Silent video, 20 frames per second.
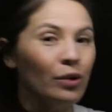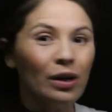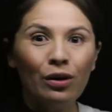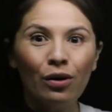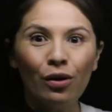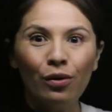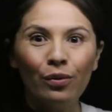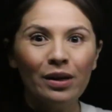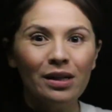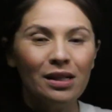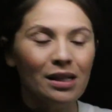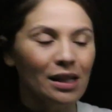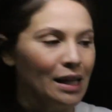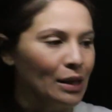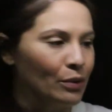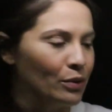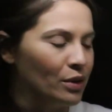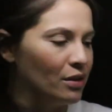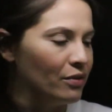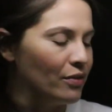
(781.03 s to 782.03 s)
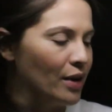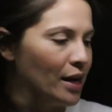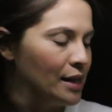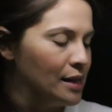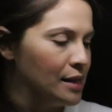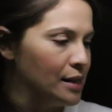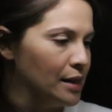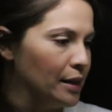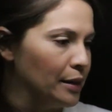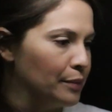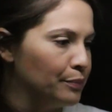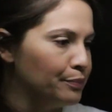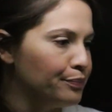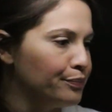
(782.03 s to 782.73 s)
know we're dealing with the veins here.